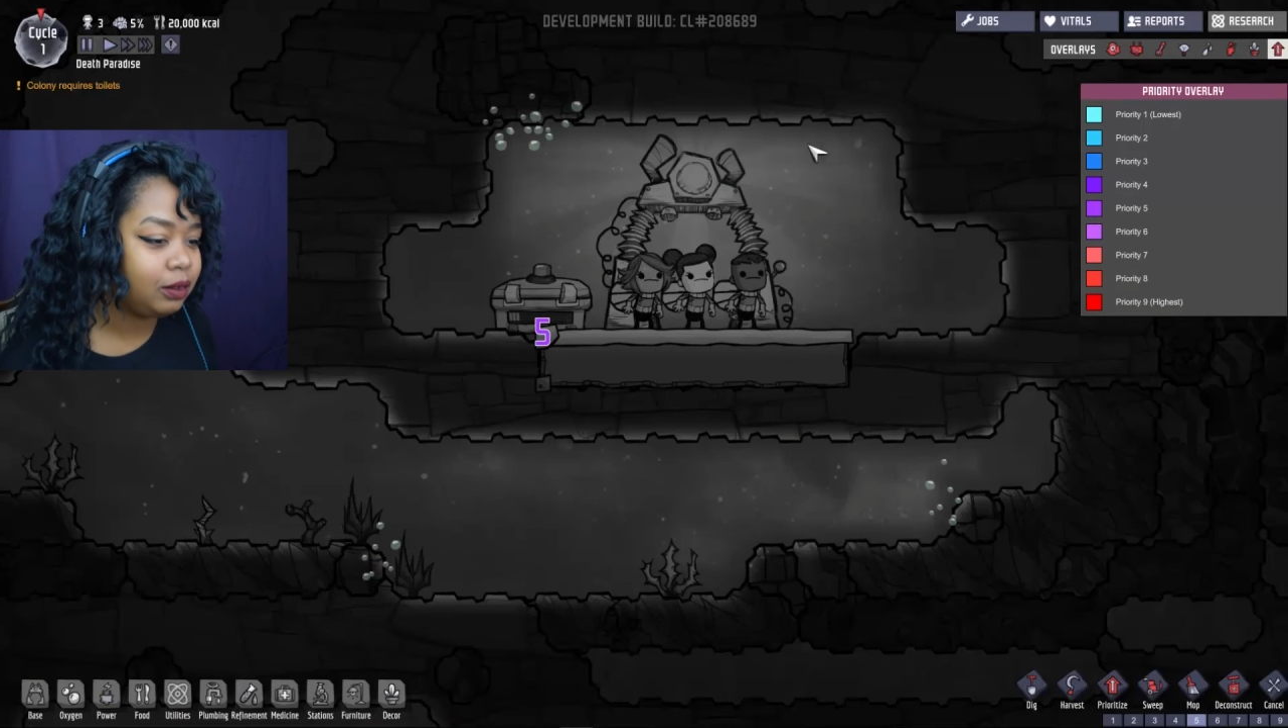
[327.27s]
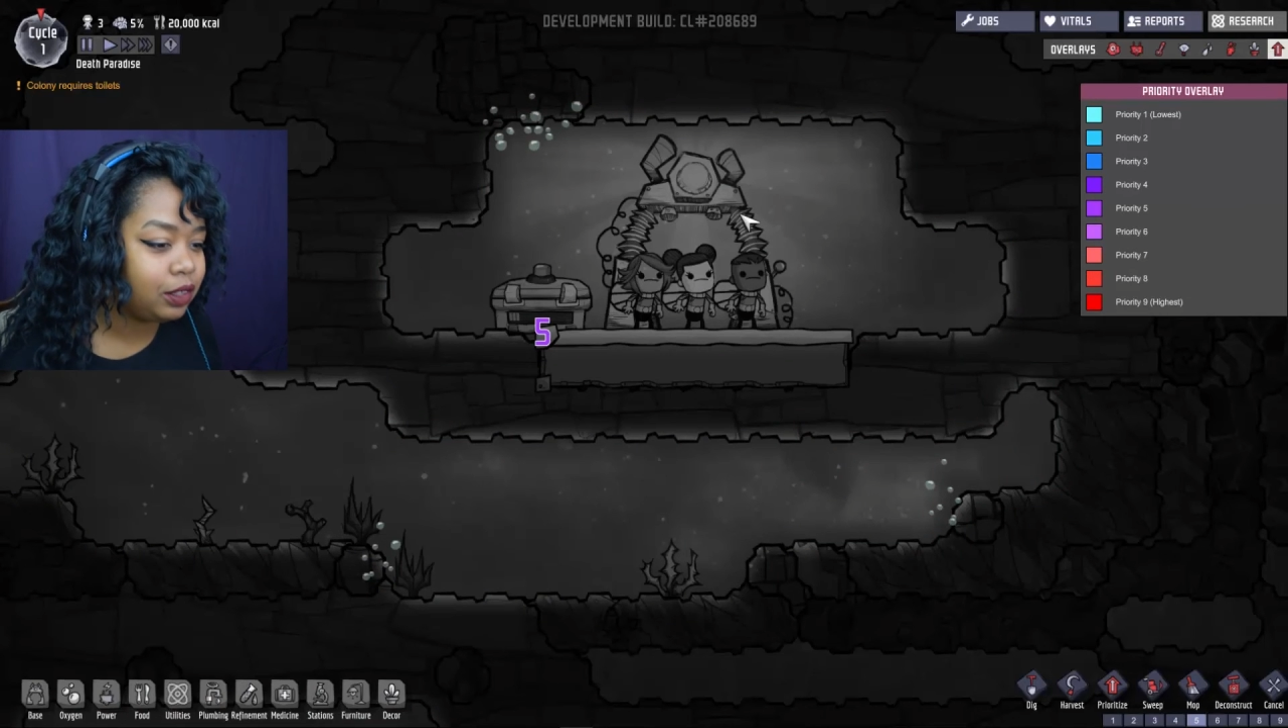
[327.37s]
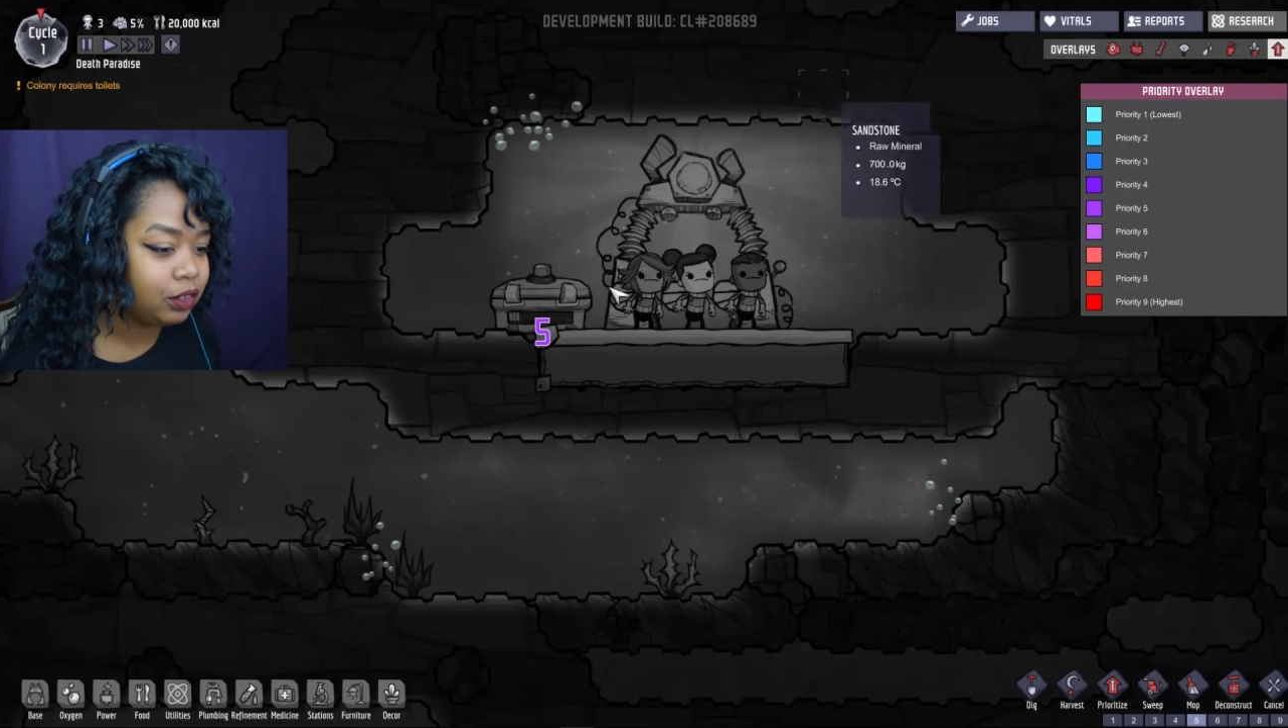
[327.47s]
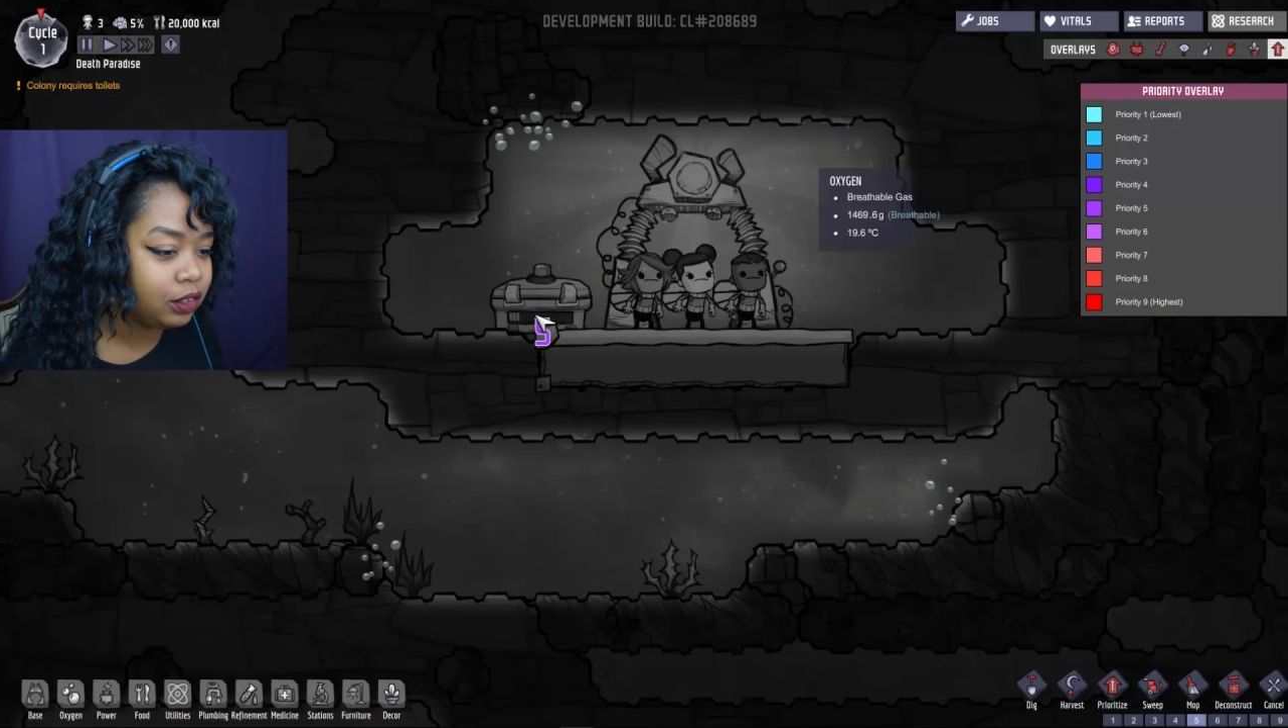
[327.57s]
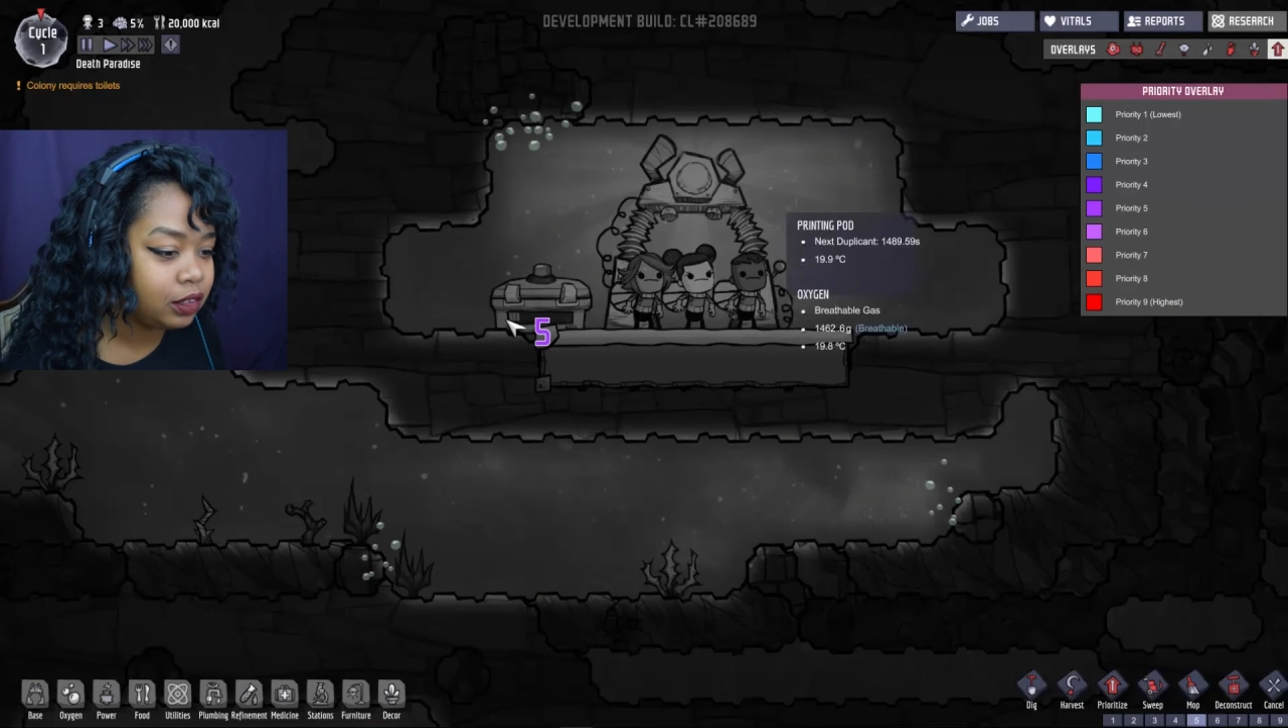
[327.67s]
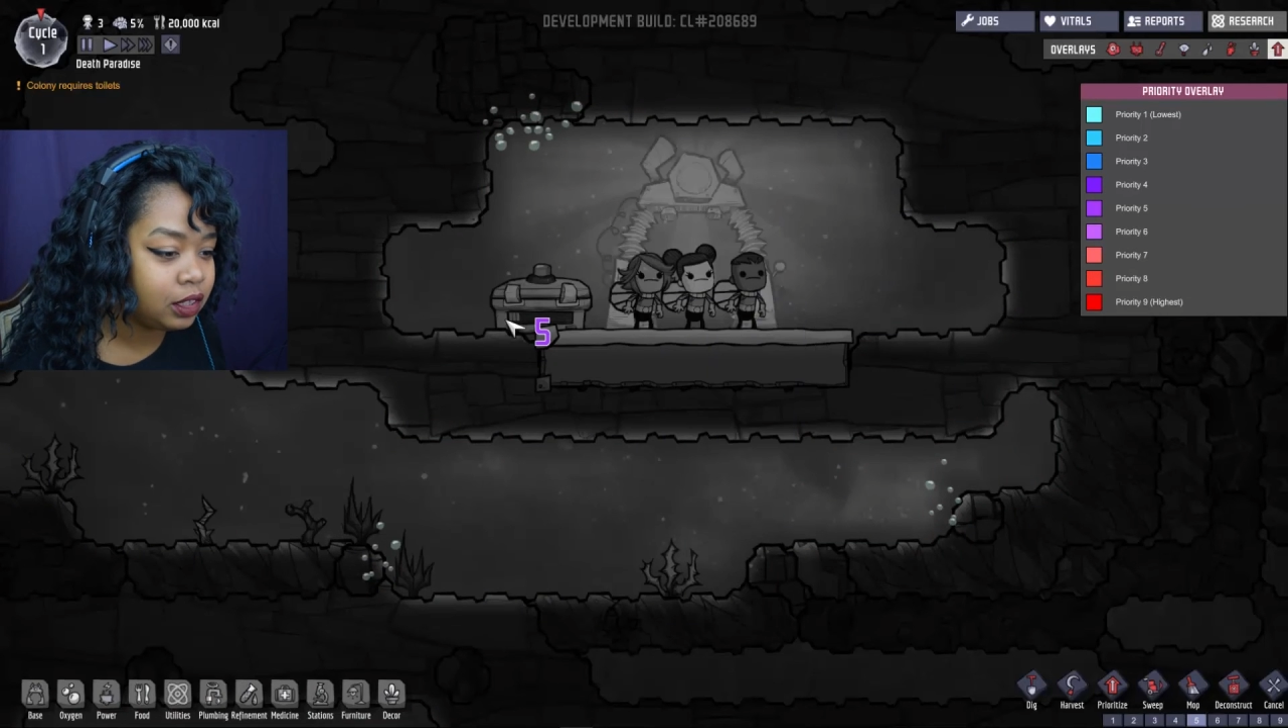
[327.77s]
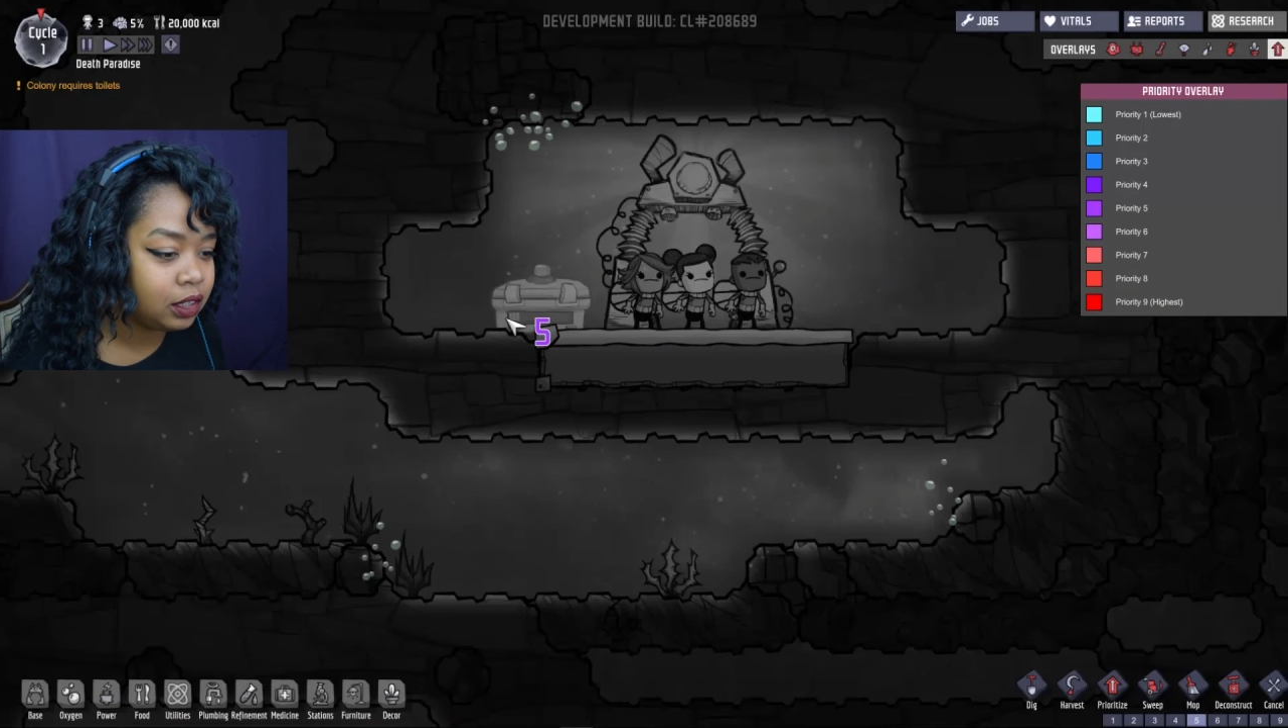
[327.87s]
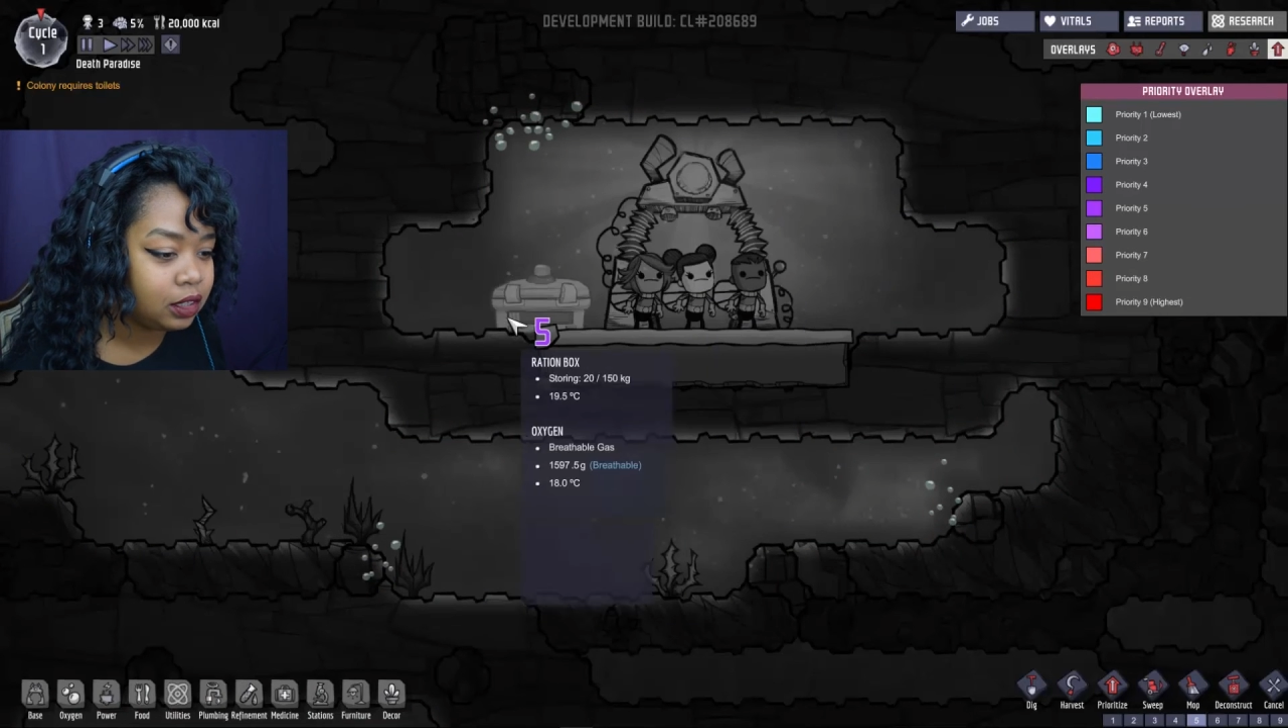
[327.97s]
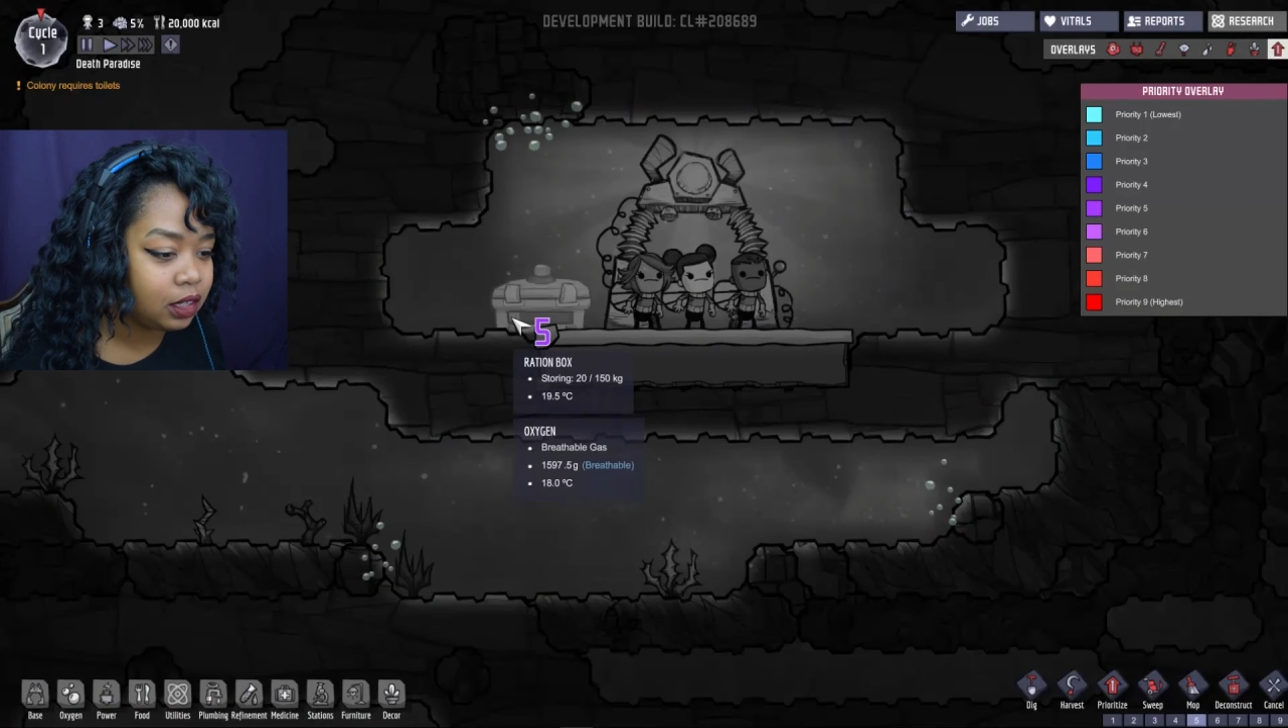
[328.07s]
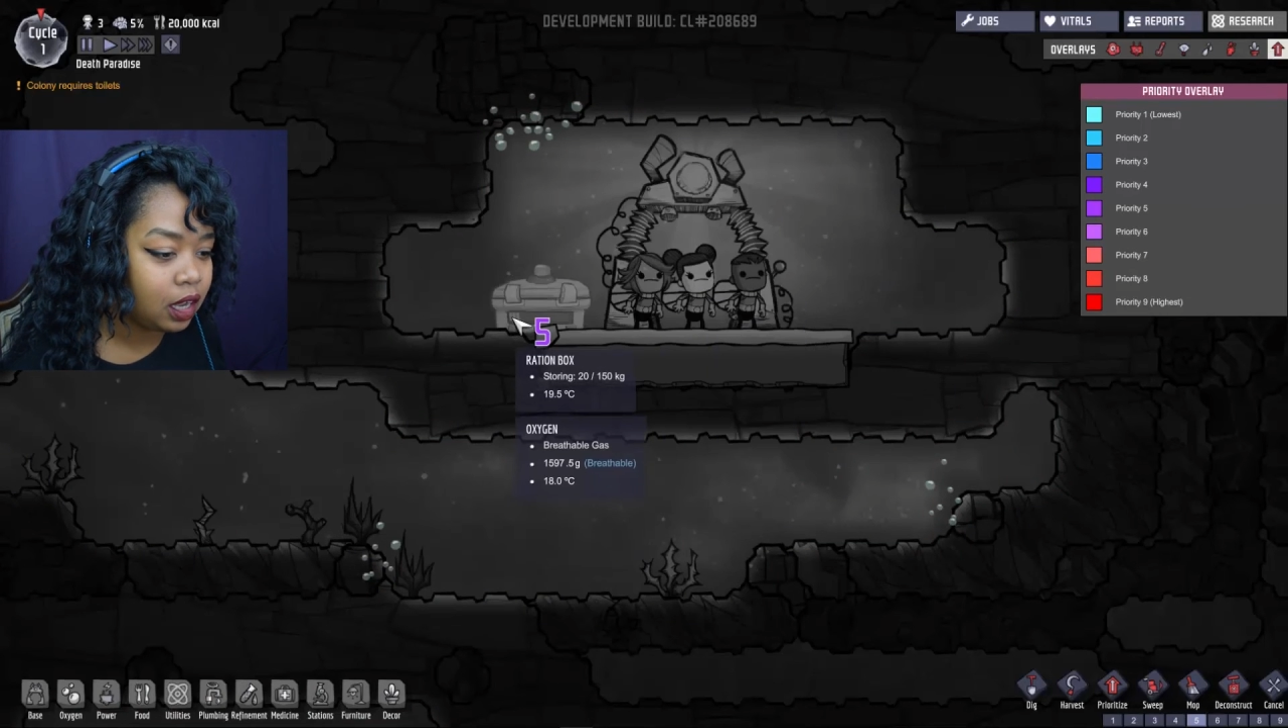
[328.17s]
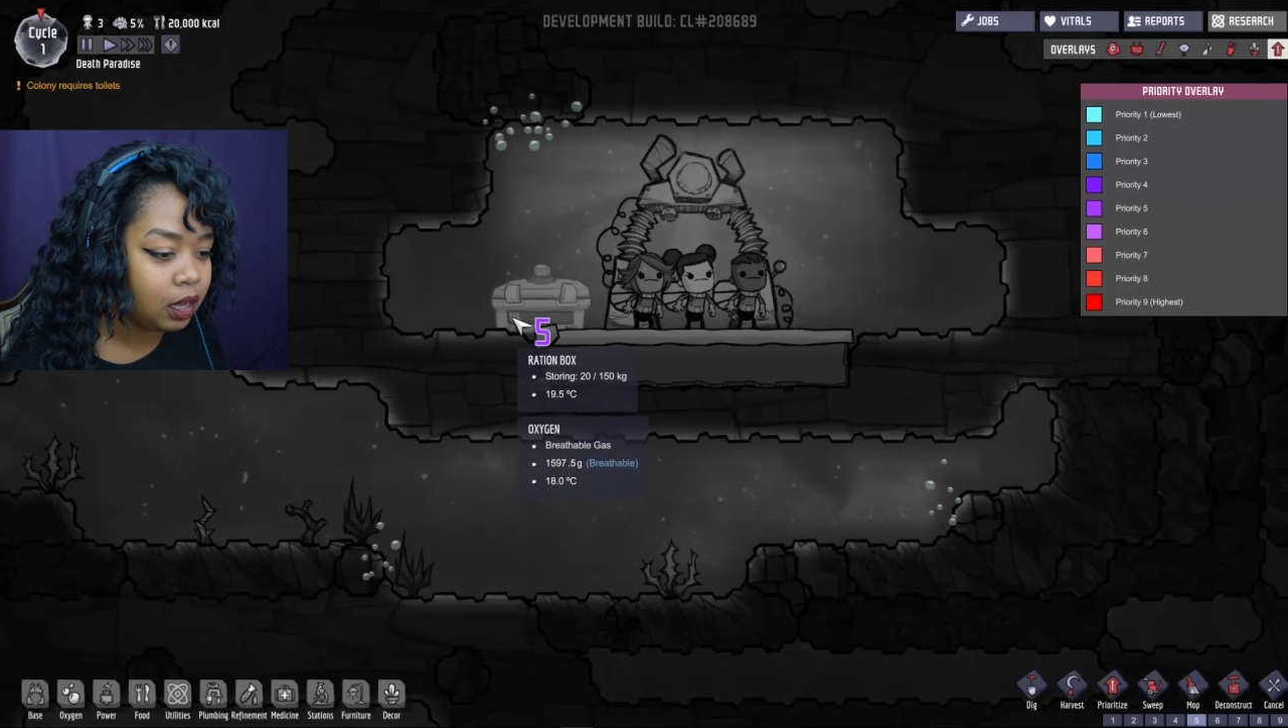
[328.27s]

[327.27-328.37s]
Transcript: which you can see that